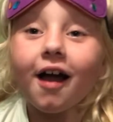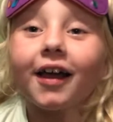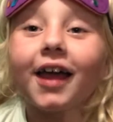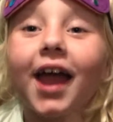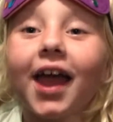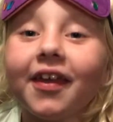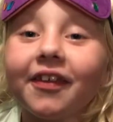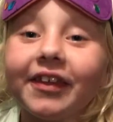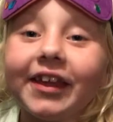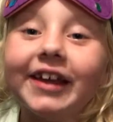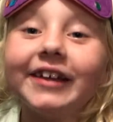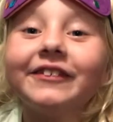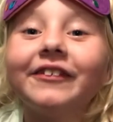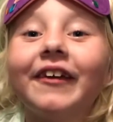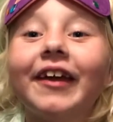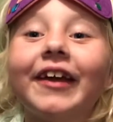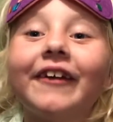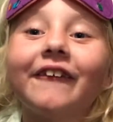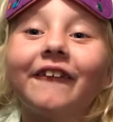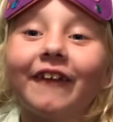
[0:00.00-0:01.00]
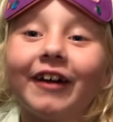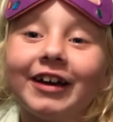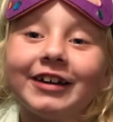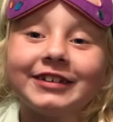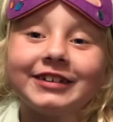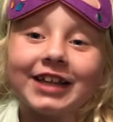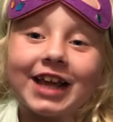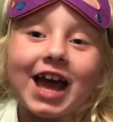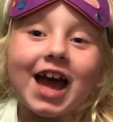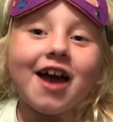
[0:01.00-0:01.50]
Okay, this week
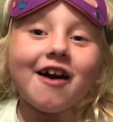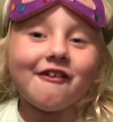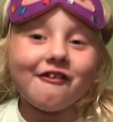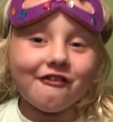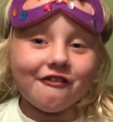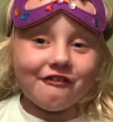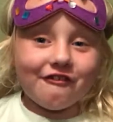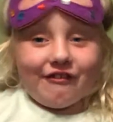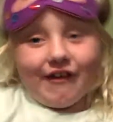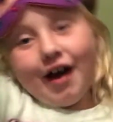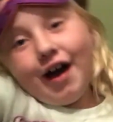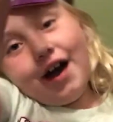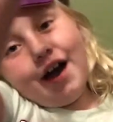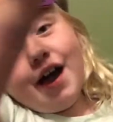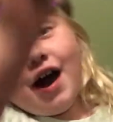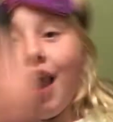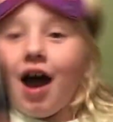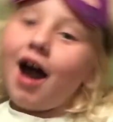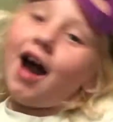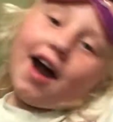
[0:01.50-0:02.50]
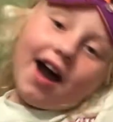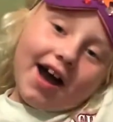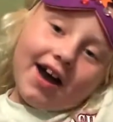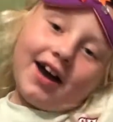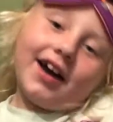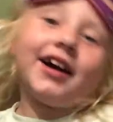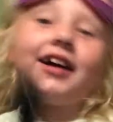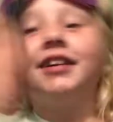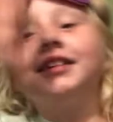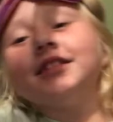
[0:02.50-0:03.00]
was
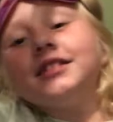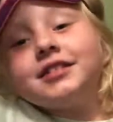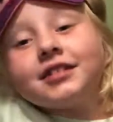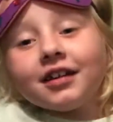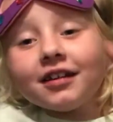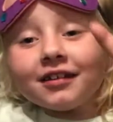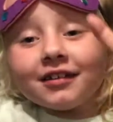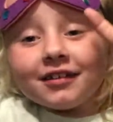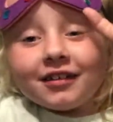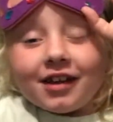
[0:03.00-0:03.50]
fun.